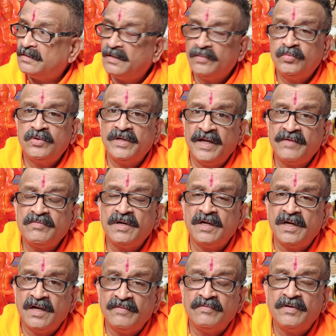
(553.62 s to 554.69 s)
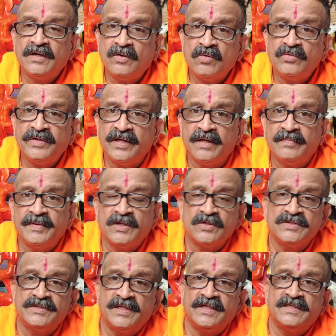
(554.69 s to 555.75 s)
they would never ever go there
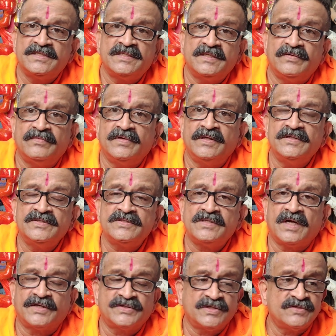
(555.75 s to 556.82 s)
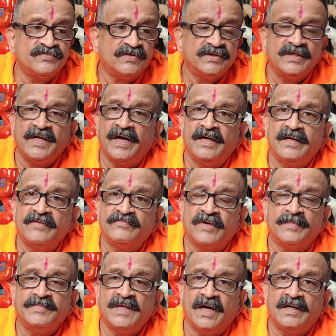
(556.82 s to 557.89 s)
because they received instructions from
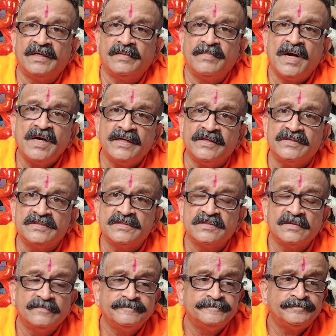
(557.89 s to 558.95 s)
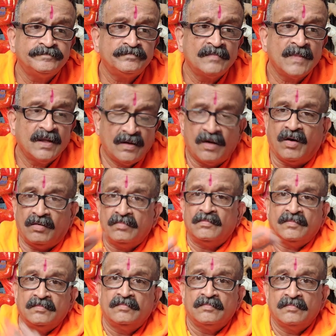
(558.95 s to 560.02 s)
the elder monkeys. You know,
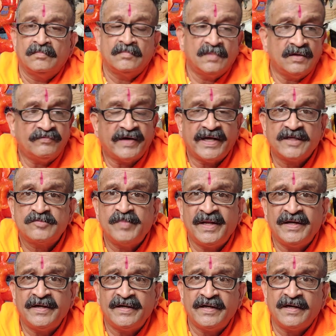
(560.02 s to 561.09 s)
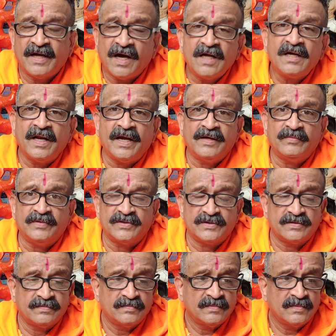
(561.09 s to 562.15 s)
if I explain it in our
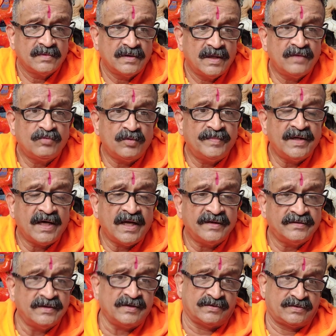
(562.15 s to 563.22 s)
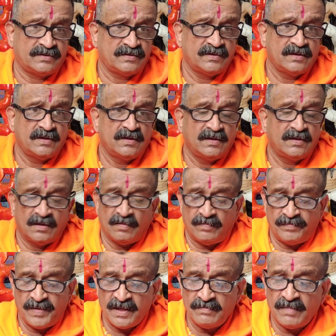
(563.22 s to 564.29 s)
language, it would be like this. The
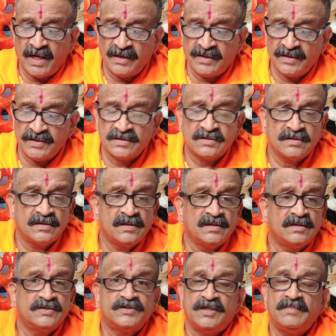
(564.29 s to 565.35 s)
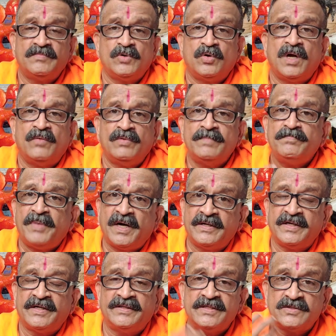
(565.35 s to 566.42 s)
big monkeys seem to have
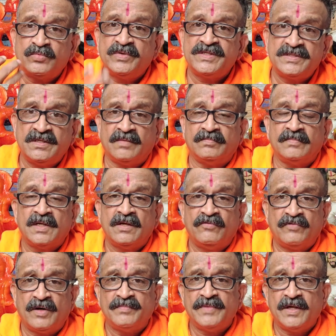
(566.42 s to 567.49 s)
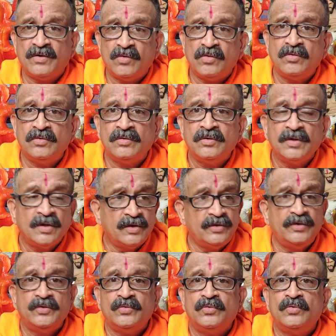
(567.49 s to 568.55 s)
imparted this wisdom from their own
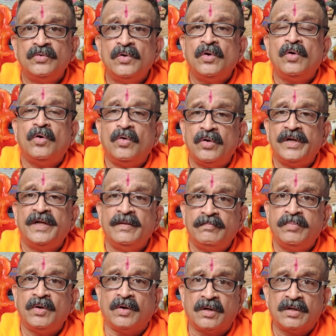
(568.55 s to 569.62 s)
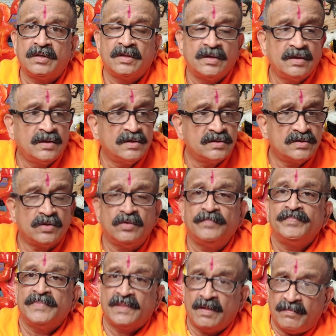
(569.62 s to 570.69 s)
new holy book.
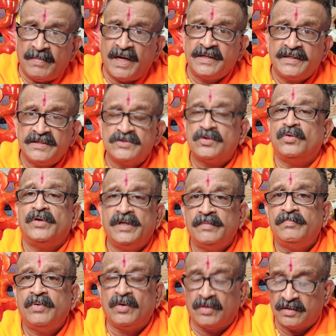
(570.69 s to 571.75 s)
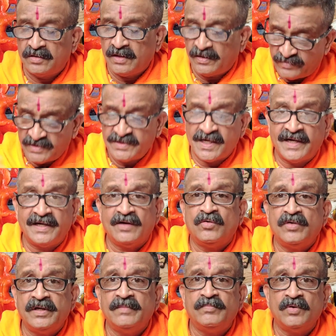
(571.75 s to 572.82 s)
So the monkeys' holy book, they have designed
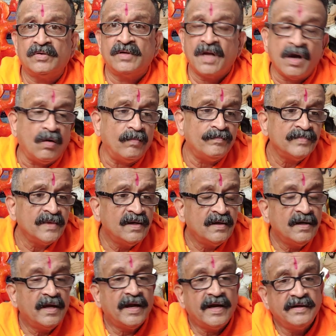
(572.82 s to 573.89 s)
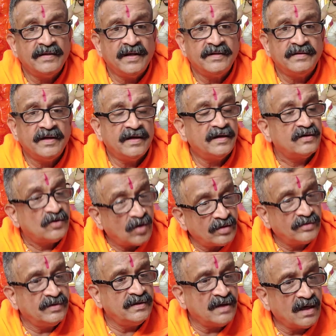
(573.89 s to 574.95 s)
a holy book now. And then they
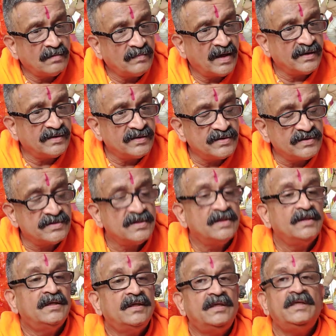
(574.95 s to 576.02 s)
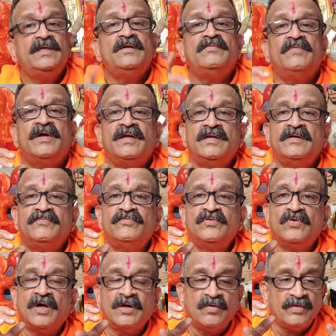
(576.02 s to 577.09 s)
taught the young monkeys, even if
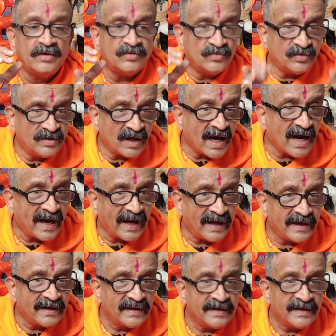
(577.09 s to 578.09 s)
you are going to die,